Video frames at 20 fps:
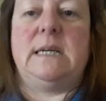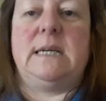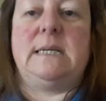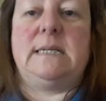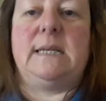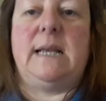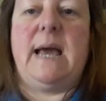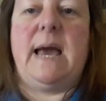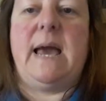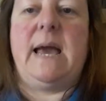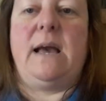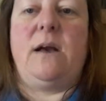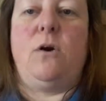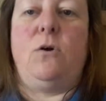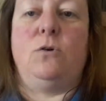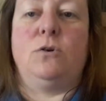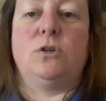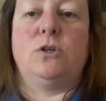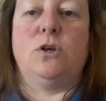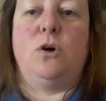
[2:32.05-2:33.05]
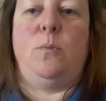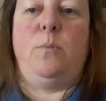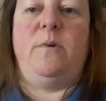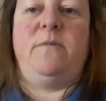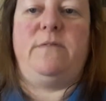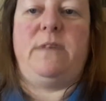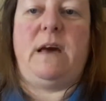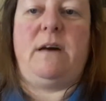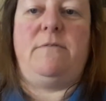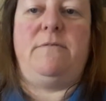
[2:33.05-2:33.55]
it's laying on top
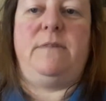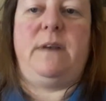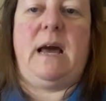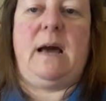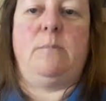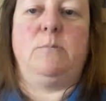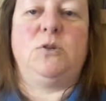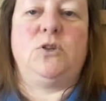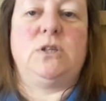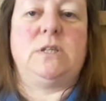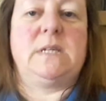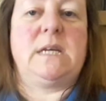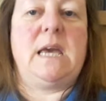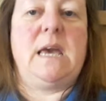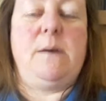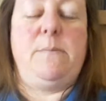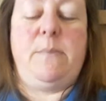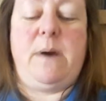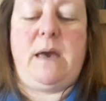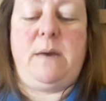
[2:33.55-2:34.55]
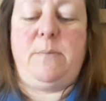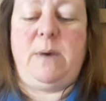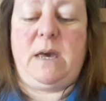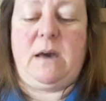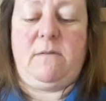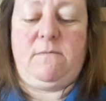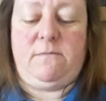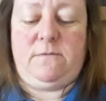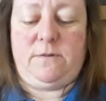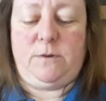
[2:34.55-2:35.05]
of that flap just to keep baby
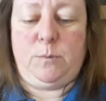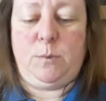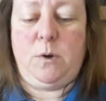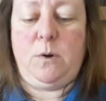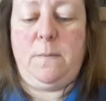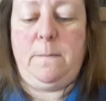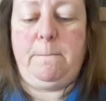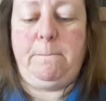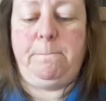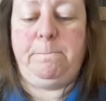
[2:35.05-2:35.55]
comfortable.